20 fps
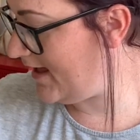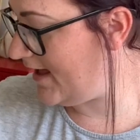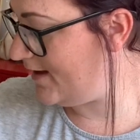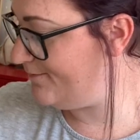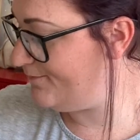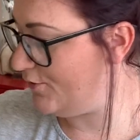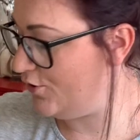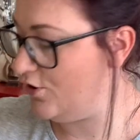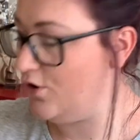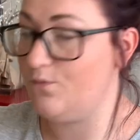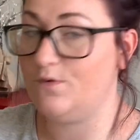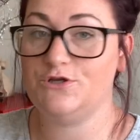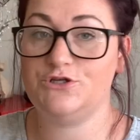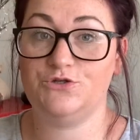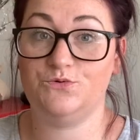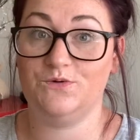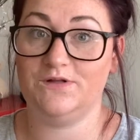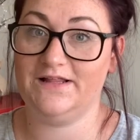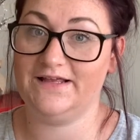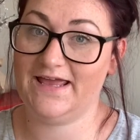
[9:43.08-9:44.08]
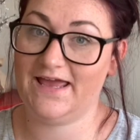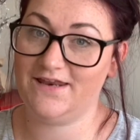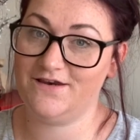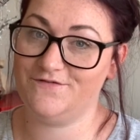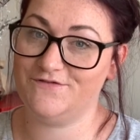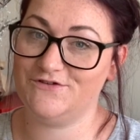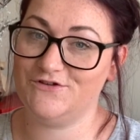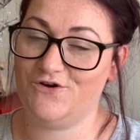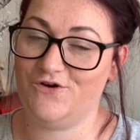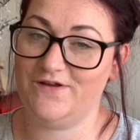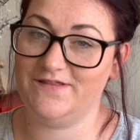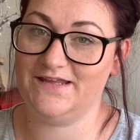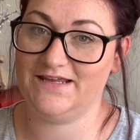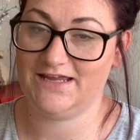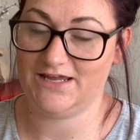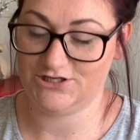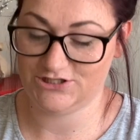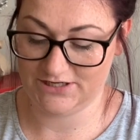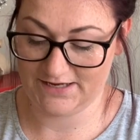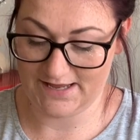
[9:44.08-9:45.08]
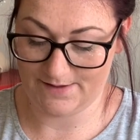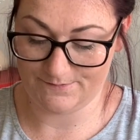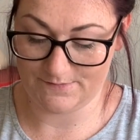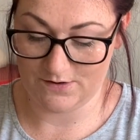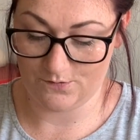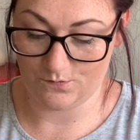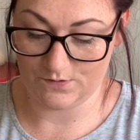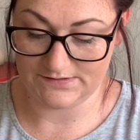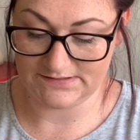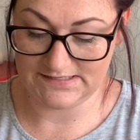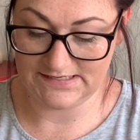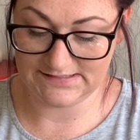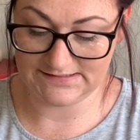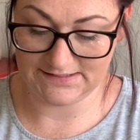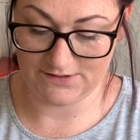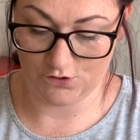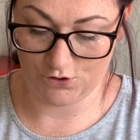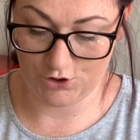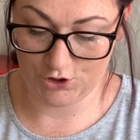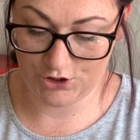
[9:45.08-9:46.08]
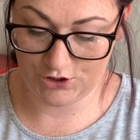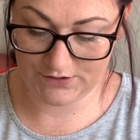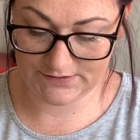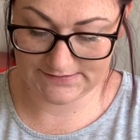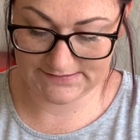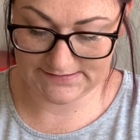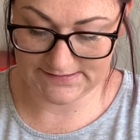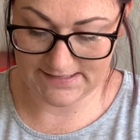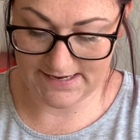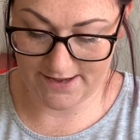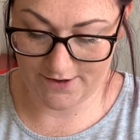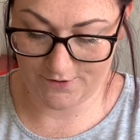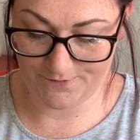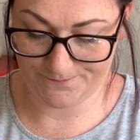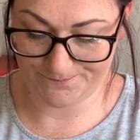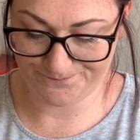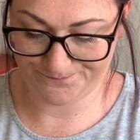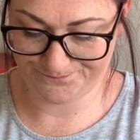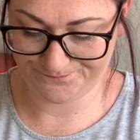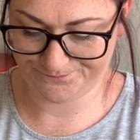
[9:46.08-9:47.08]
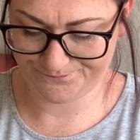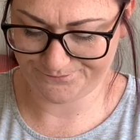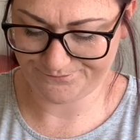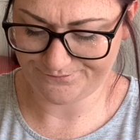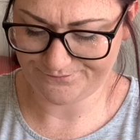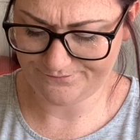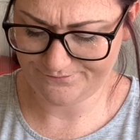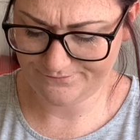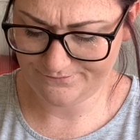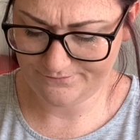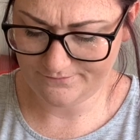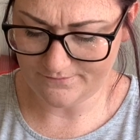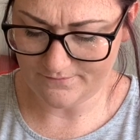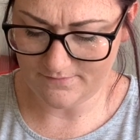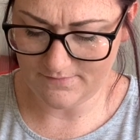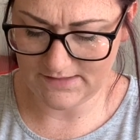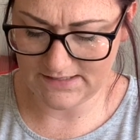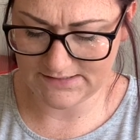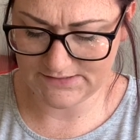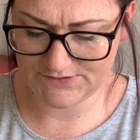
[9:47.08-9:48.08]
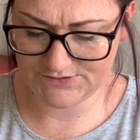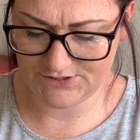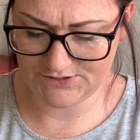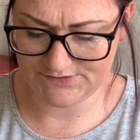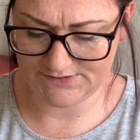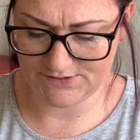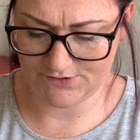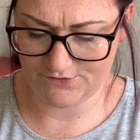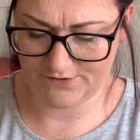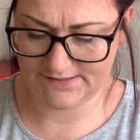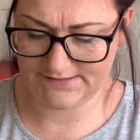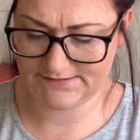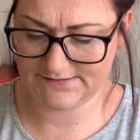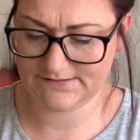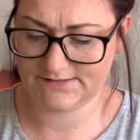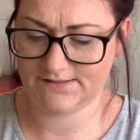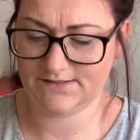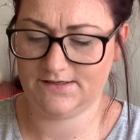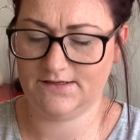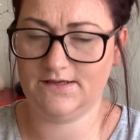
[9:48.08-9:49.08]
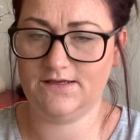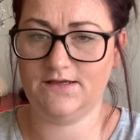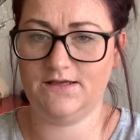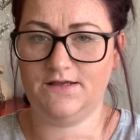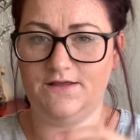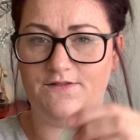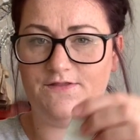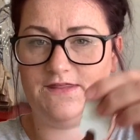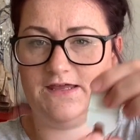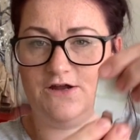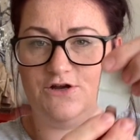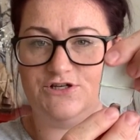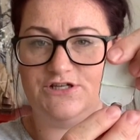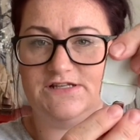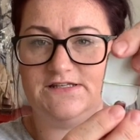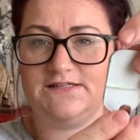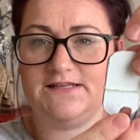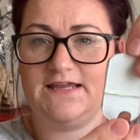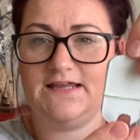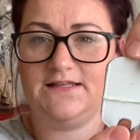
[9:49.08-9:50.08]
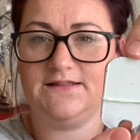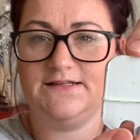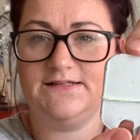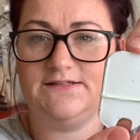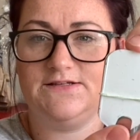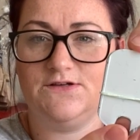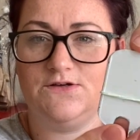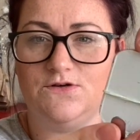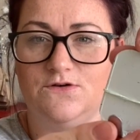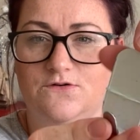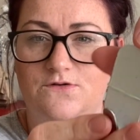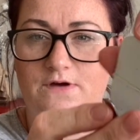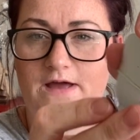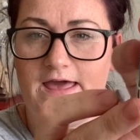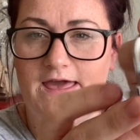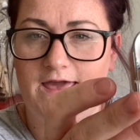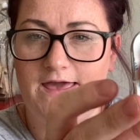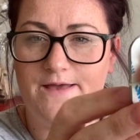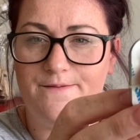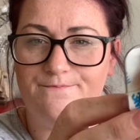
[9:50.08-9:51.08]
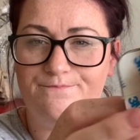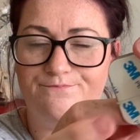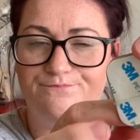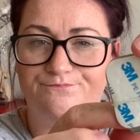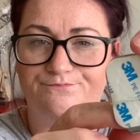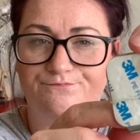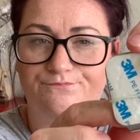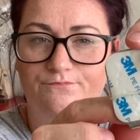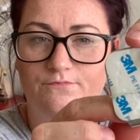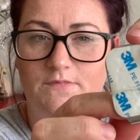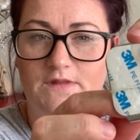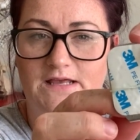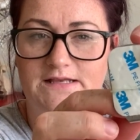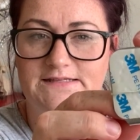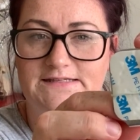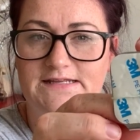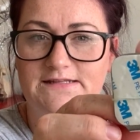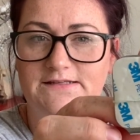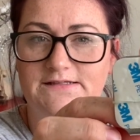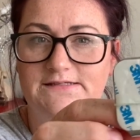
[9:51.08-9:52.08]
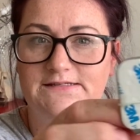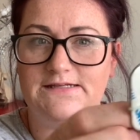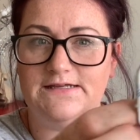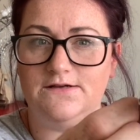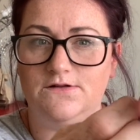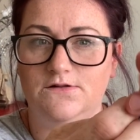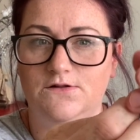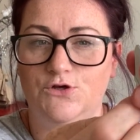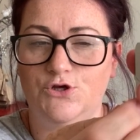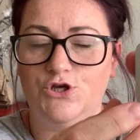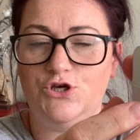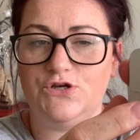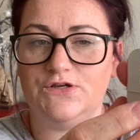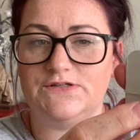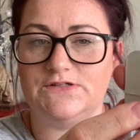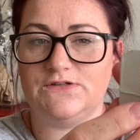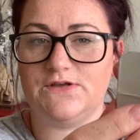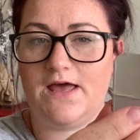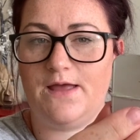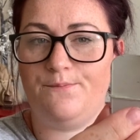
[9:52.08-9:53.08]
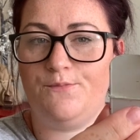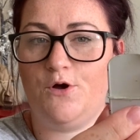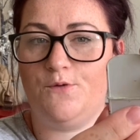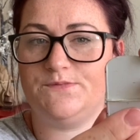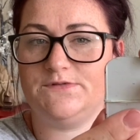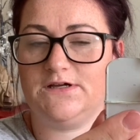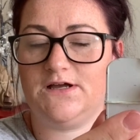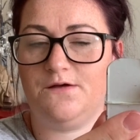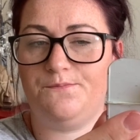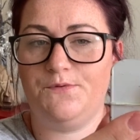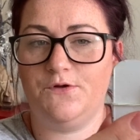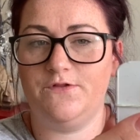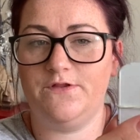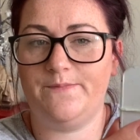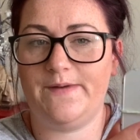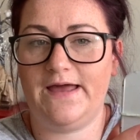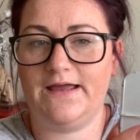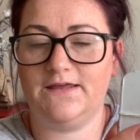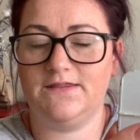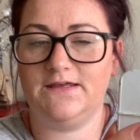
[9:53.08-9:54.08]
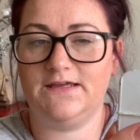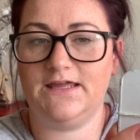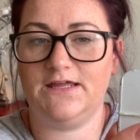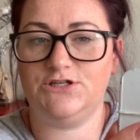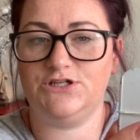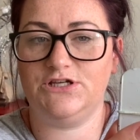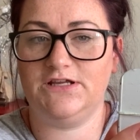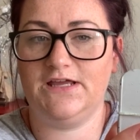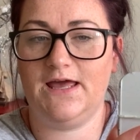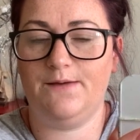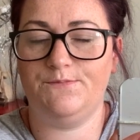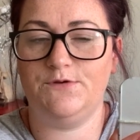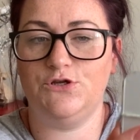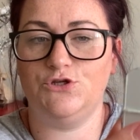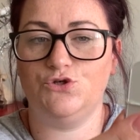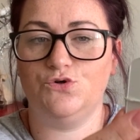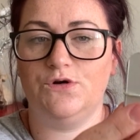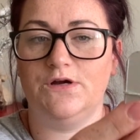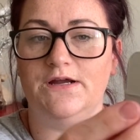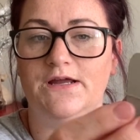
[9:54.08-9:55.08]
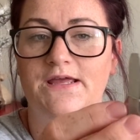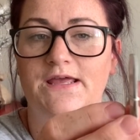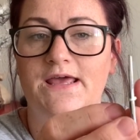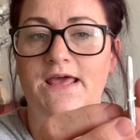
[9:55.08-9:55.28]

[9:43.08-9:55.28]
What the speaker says: I bought, which you will again have saw in the kitchen cabinet, was these little hooks. Now, excuse the noise, they are just like little stainless steel hooks. I popped a couple in the back of the kitchen cabinet door.